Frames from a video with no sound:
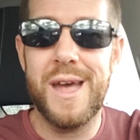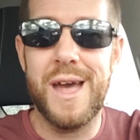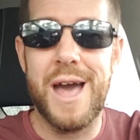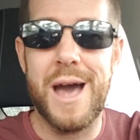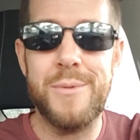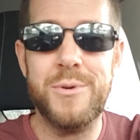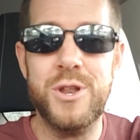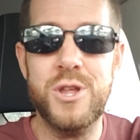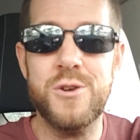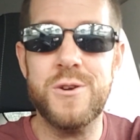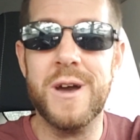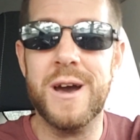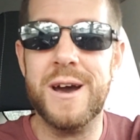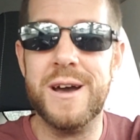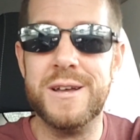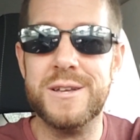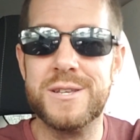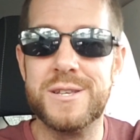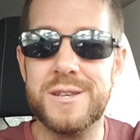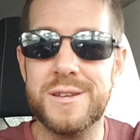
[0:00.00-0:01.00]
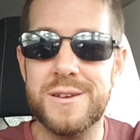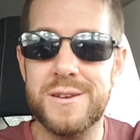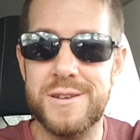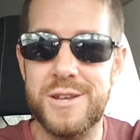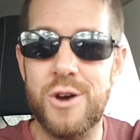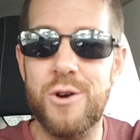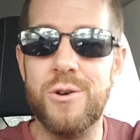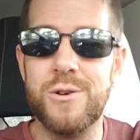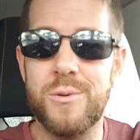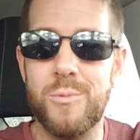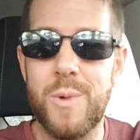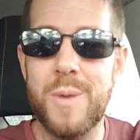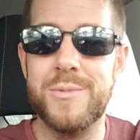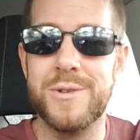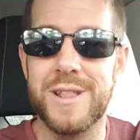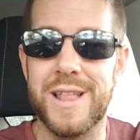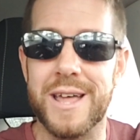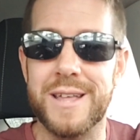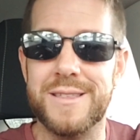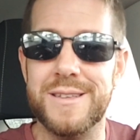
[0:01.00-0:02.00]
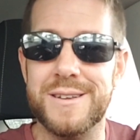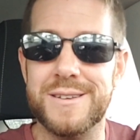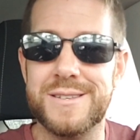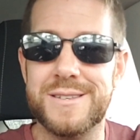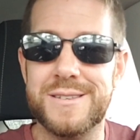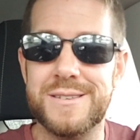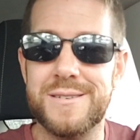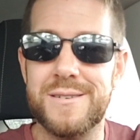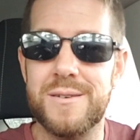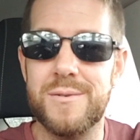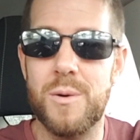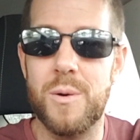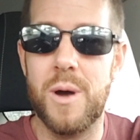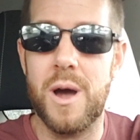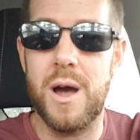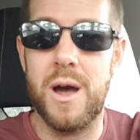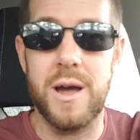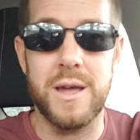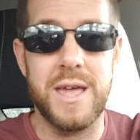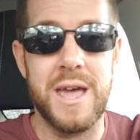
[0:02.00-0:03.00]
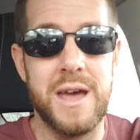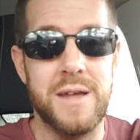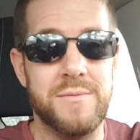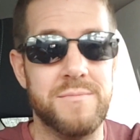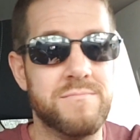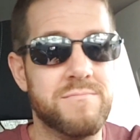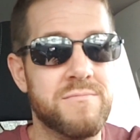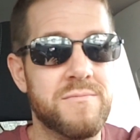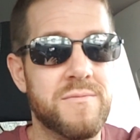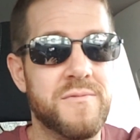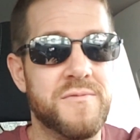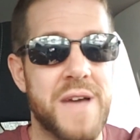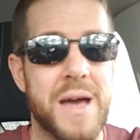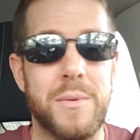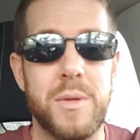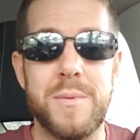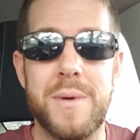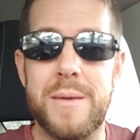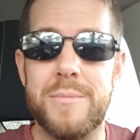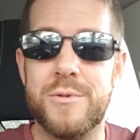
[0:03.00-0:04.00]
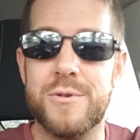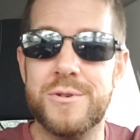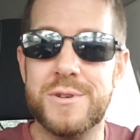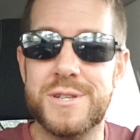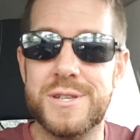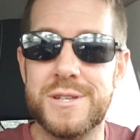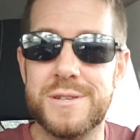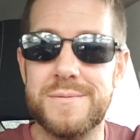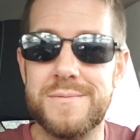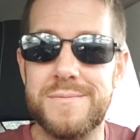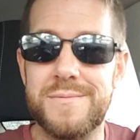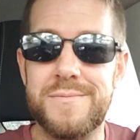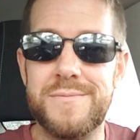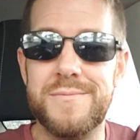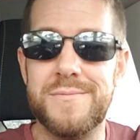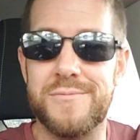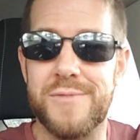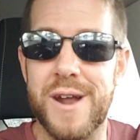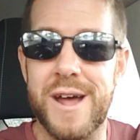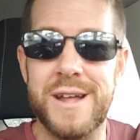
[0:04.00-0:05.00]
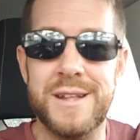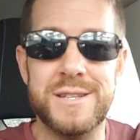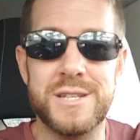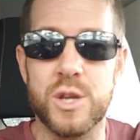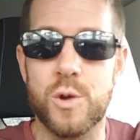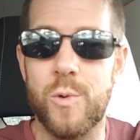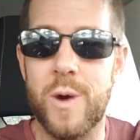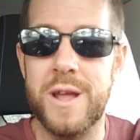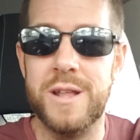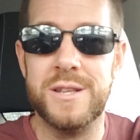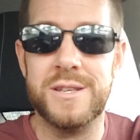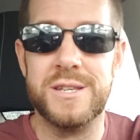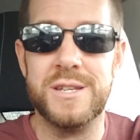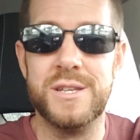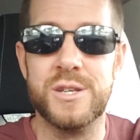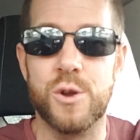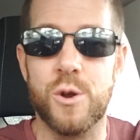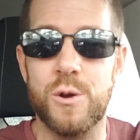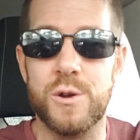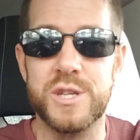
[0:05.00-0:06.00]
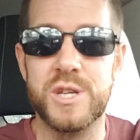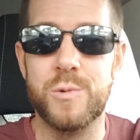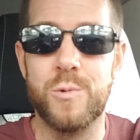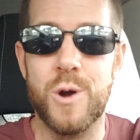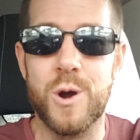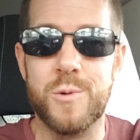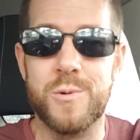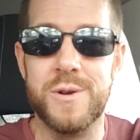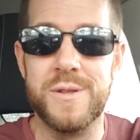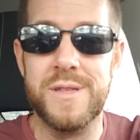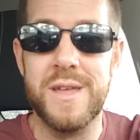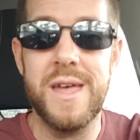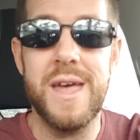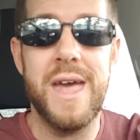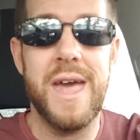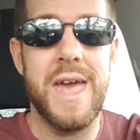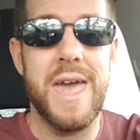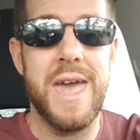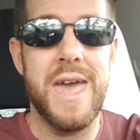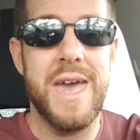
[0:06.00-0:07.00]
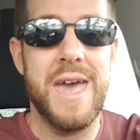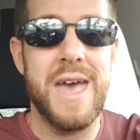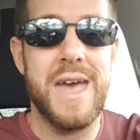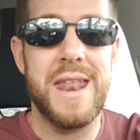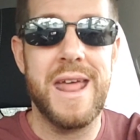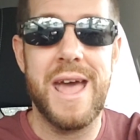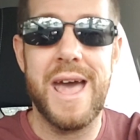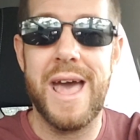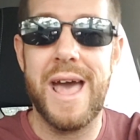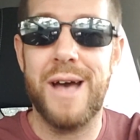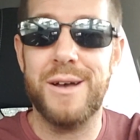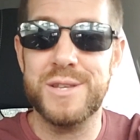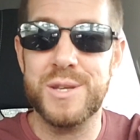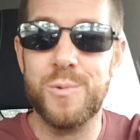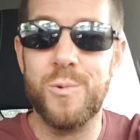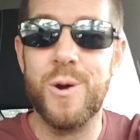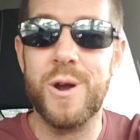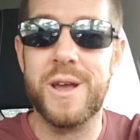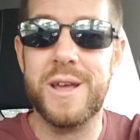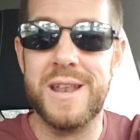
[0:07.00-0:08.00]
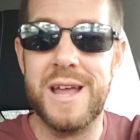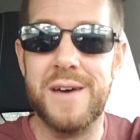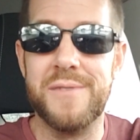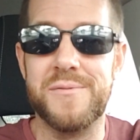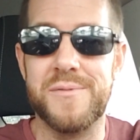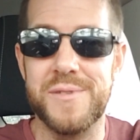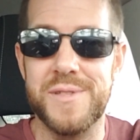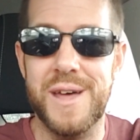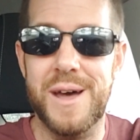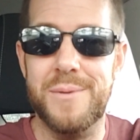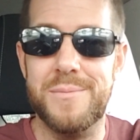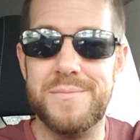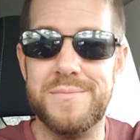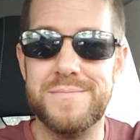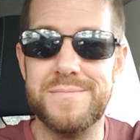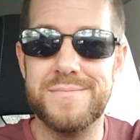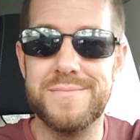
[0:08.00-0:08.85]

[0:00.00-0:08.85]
how many of you guys know women like this. Again, family members, friends, acquaintances, girls you work with, and how's it working out for them?